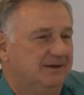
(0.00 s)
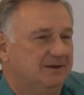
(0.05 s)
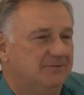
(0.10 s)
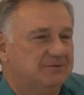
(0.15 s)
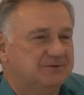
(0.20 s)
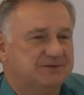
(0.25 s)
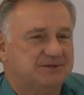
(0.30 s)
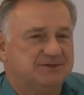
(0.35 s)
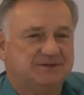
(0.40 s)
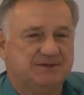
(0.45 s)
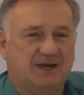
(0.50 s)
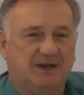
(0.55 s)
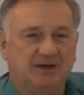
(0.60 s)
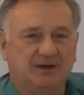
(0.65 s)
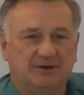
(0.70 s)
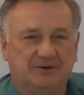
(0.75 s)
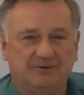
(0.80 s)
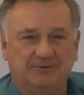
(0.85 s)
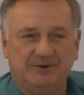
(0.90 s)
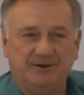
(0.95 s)
It was a
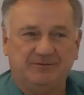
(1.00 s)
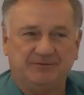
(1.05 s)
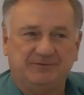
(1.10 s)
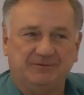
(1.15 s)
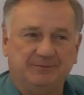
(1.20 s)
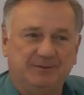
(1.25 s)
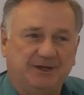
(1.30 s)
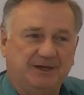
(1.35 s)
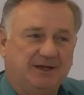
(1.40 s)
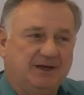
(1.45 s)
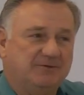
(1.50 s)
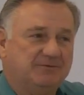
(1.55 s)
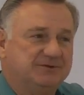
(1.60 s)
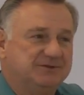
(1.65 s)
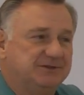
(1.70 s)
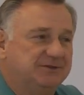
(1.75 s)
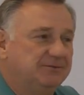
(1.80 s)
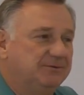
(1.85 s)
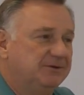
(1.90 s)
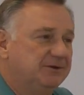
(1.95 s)
second career for me. I
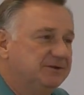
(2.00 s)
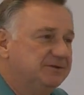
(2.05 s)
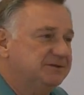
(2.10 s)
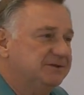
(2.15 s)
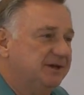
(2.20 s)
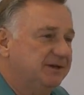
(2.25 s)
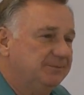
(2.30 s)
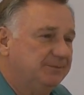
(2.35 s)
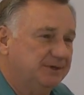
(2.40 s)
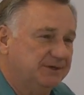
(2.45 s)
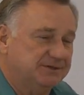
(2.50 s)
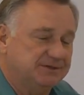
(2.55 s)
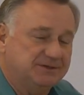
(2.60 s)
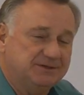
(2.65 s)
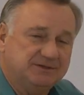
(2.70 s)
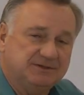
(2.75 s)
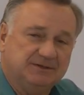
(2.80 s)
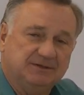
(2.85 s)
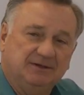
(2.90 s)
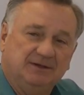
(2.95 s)
was in the real estate
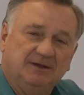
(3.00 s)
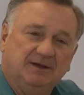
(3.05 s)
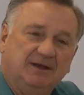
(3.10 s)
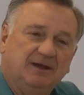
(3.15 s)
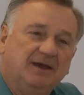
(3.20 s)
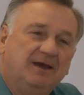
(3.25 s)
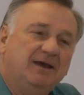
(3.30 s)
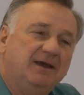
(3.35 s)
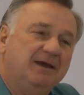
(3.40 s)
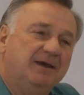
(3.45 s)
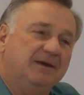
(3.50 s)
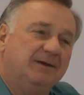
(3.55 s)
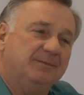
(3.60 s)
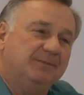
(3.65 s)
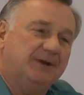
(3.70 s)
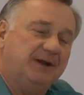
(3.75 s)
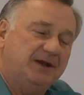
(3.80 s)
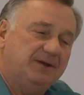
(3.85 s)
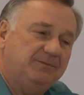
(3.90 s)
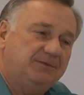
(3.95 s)
business,
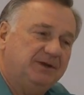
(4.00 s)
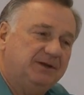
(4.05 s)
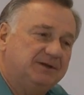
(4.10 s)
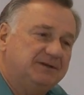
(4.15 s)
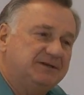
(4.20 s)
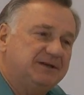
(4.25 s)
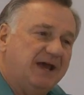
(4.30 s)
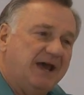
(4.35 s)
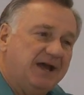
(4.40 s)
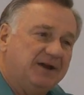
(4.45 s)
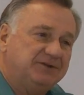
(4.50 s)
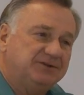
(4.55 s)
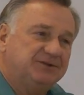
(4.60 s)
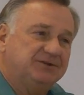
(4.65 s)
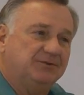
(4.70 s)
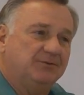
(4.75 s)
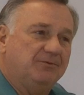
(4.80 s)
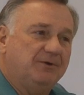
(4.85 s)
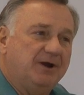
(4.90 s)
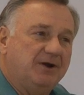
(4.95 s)
but I've been
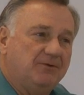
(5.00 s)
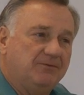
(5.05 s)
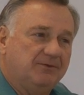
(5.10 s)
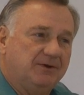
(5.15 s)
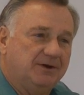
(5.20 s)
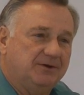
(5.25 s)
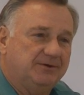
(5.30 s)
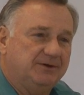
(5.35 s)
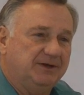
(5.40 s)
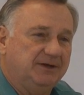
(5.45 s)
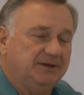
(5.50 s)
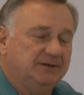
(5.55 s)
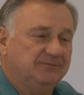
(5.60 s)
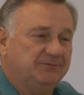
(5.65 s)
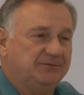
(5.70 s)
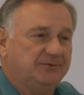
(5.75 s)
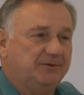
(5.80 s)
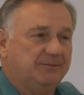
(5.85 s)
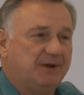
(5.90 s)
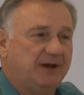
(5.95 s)
attached to
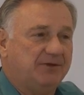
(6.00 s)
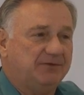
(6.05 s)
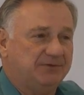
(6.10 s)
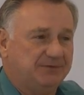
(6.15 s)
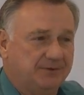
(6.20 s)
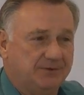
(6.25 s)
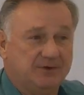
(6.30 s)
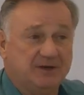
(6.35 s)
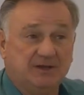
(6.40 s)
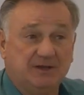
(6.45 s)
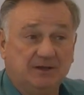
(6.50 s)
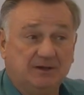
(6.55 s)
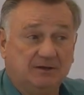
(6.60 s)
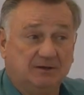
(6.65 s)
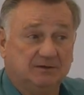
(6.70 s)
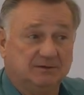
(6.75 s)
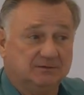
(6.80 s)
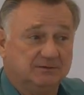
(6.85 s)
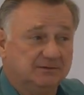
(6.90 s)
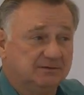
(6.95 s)
railroading for about 30
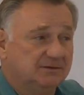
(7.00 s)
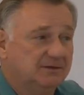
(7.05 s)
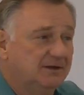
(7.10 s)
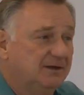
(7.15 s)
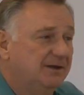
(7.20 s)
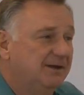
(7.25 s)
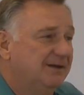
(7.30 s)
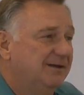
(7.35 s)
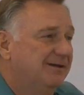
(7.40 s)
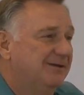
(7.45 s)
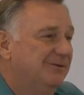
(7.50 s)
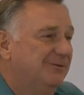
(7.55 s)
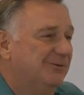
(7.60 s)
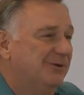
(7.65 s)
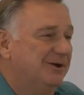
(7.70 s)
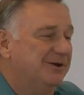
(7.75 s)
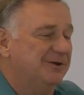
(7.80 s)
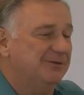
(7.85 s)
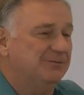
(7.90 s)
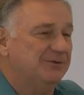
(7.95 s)
years,
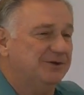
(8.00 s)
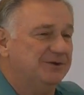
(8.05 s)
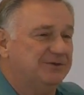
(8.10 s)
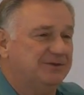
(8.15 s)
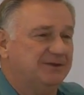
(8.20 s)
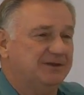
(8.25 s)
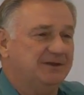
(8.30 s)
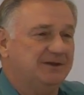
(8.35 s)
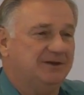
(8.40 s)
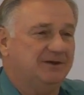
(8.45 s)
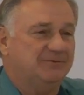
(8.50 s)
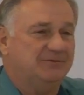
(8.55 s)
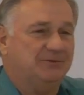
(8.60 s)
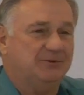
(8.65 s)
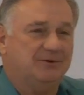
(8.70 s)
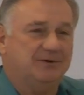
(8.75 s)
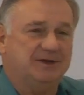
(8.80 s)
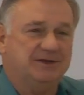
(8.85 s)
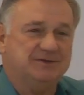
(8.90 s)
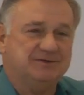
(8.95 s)
working with the
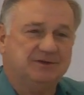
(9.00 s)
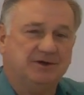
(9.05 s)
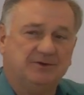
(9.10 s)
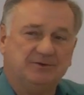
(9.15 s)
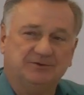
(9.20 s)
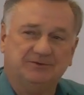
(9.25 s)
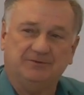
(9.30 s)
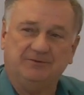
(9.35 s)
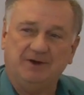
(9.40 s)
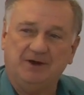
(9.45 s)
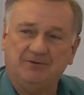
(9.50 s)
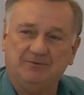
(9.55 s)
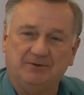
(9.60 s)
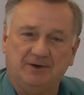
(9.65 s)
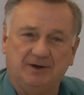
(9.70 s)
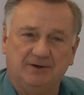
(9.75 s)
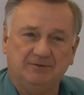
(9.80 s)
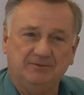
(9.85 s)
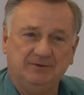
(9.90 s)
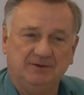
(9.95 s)
Florida East Coast
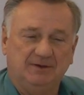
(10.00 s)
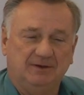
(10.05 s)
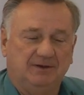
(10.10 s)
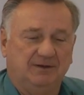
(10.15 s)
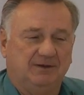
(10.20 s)
Railroad,